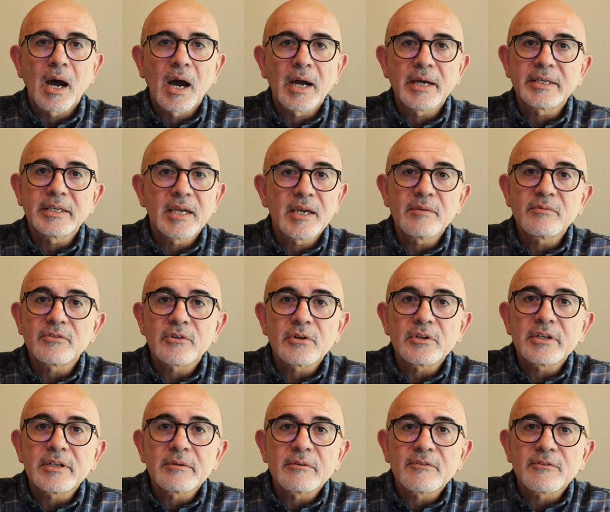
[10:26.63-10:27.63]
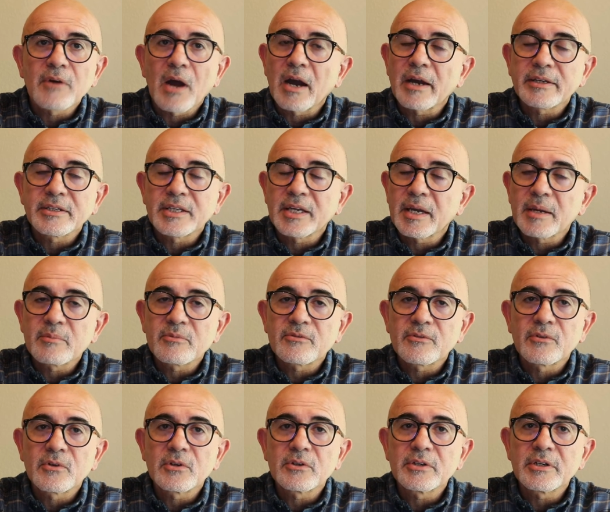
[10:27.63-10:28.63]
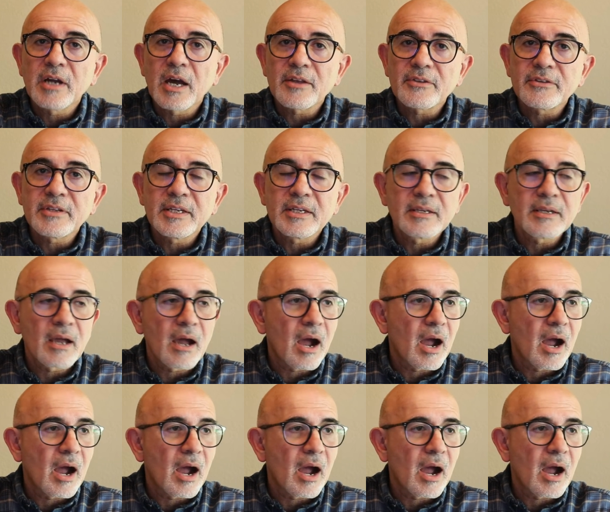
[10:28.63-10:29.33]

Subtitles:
I came for nothing,